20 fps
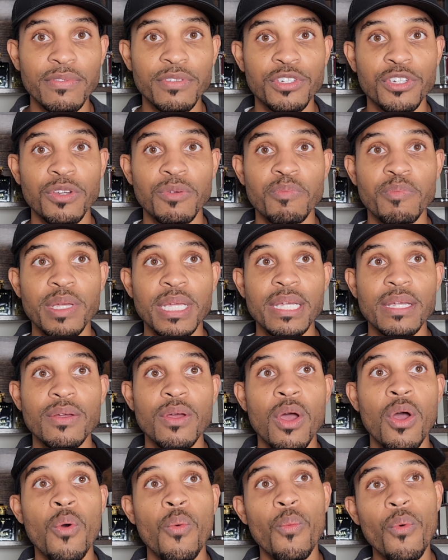should be
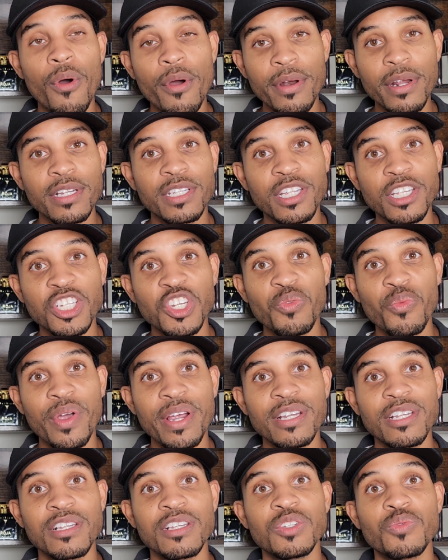worn in
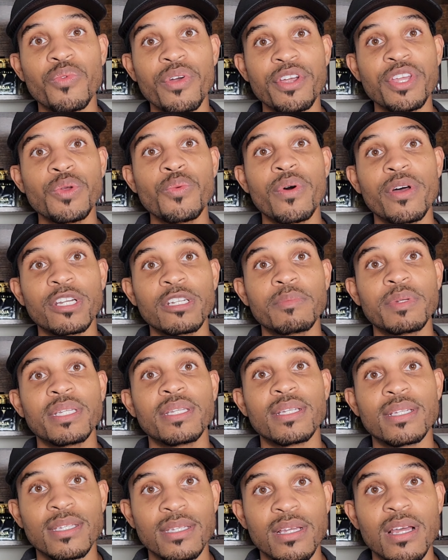situations where you want to be
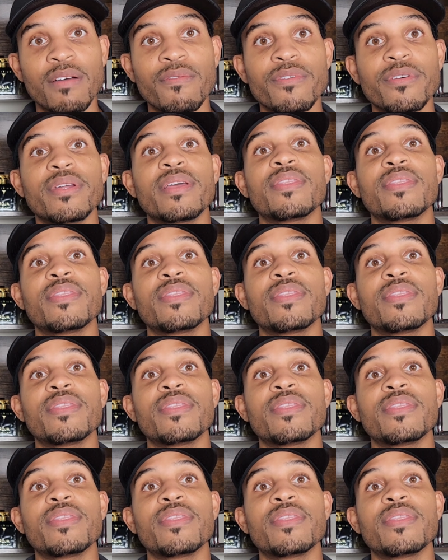discovered,